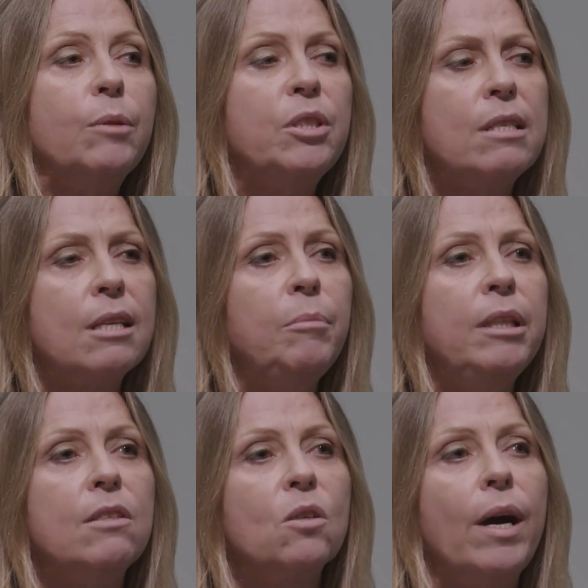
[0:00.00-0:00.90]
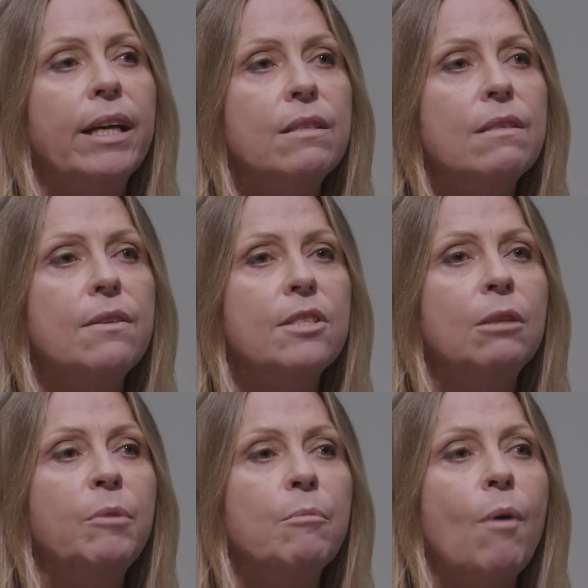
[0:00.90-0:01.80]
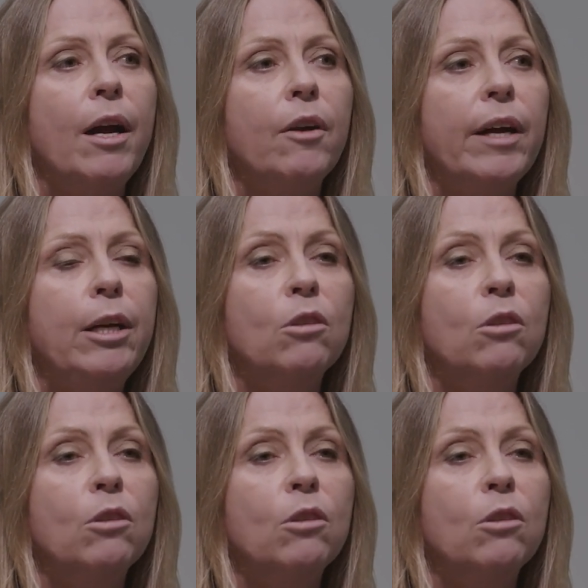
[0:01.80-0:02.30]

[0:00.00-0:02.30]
which is something that's quite consistent with migraine,